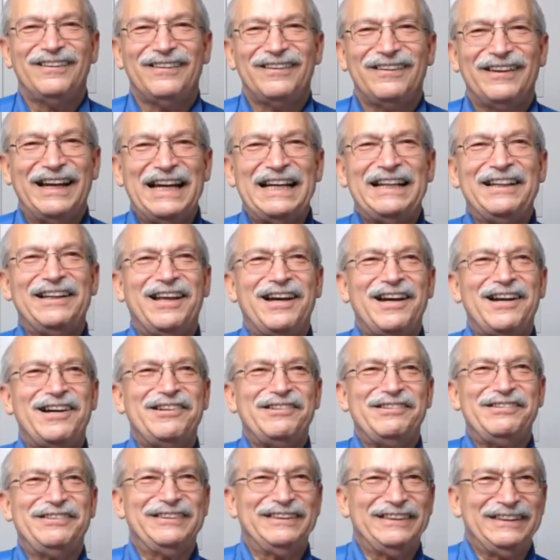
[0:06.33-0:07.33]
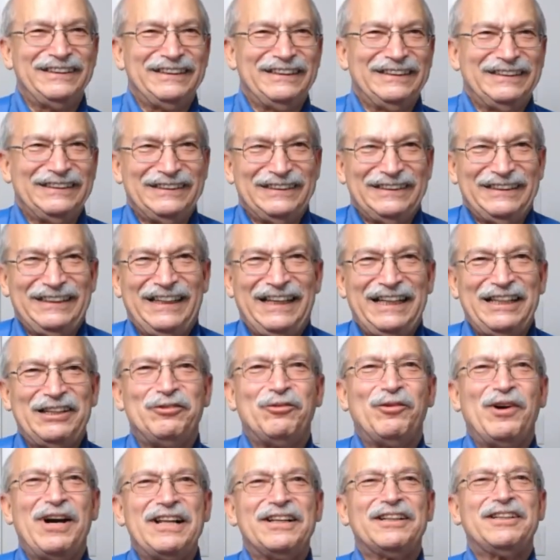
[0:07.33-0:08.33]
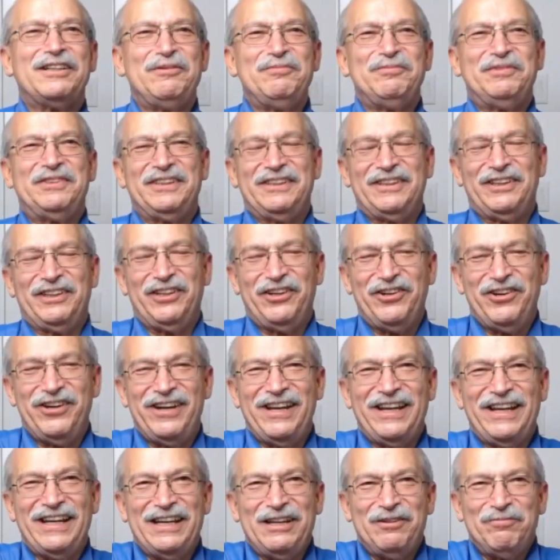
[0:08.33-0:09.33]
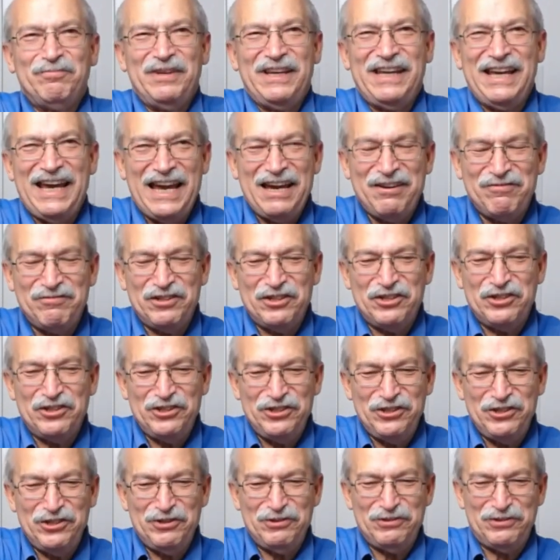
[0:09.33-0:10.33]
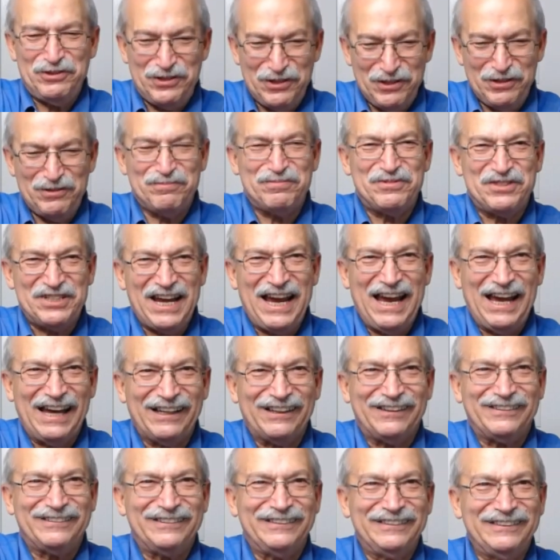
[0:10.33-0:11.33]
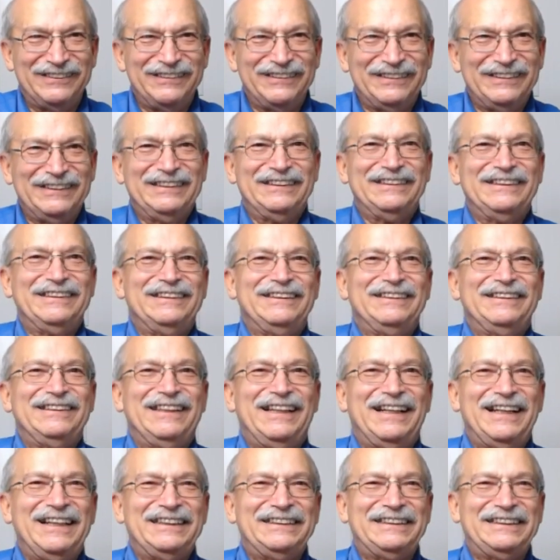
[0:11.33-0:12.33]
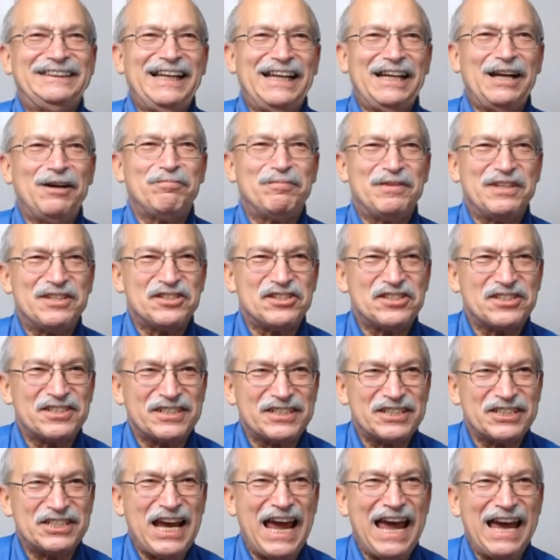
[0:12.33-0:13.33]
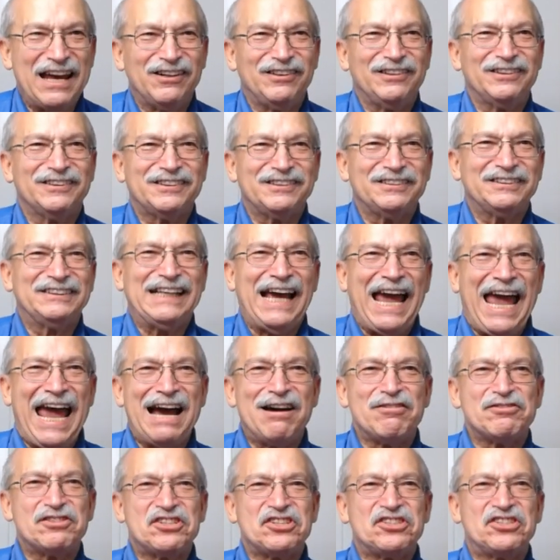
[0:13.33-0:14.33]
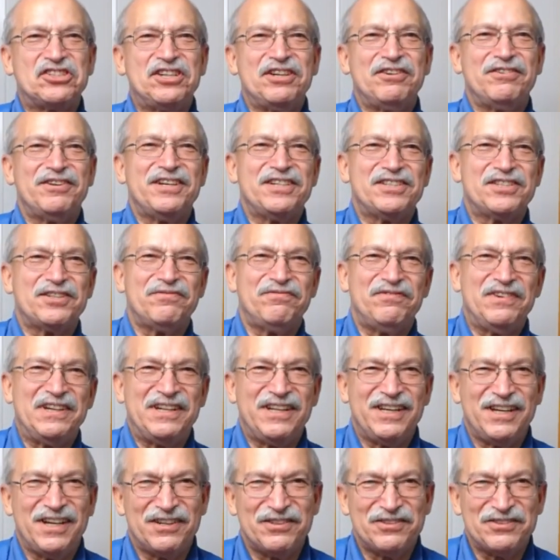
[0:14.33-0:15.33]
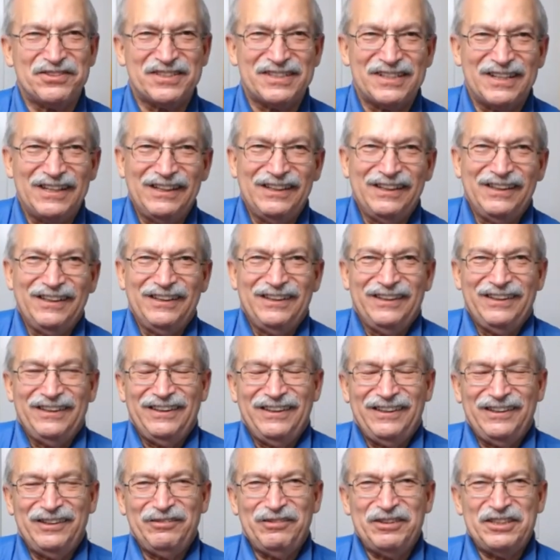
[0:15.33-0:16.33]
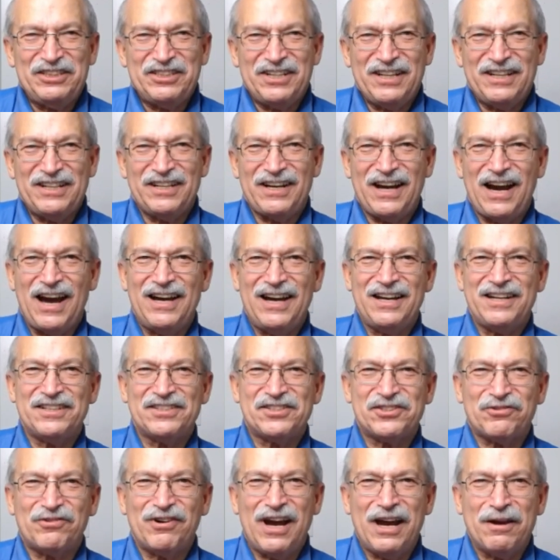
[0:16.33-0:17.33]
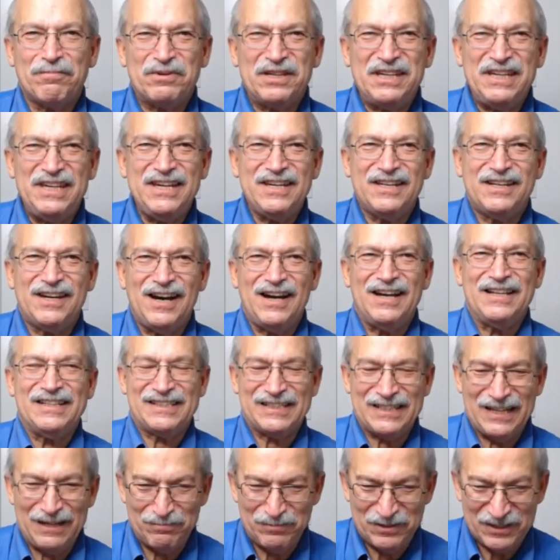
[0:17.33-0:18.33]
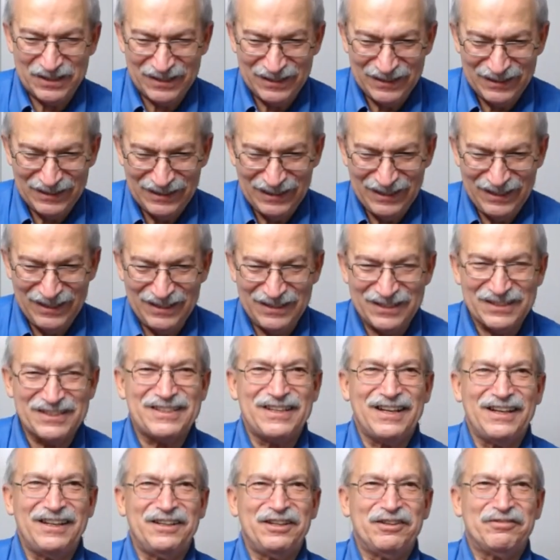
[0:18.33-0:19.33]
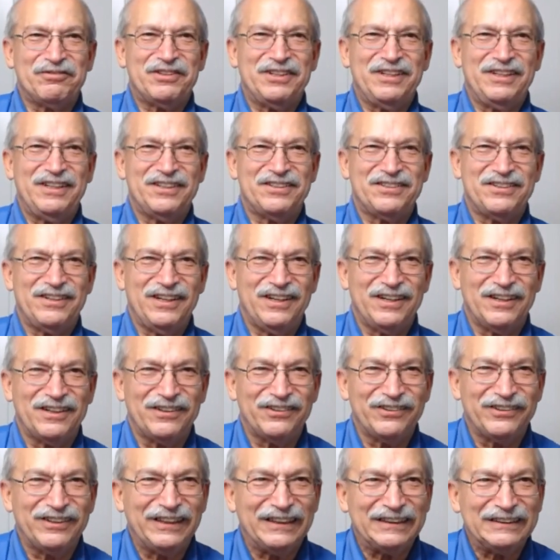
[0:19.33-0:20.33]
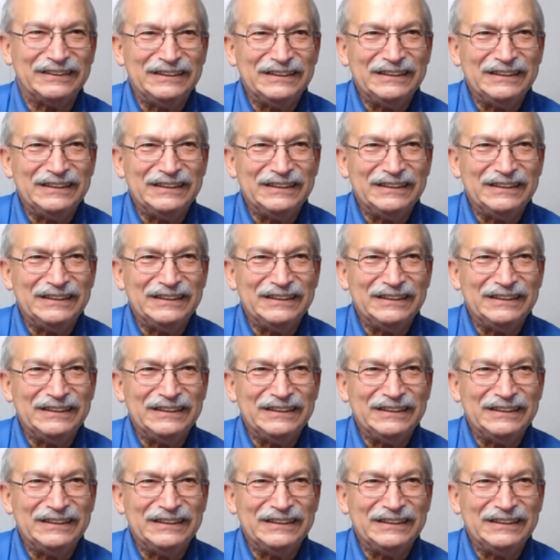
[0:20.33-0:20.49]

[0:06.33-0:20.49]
Hello, and welcome to the Learning and Behavior YouTube channel. I set up this channel to house a series of videos in which I describe key concepts in a study of conditioning and learning.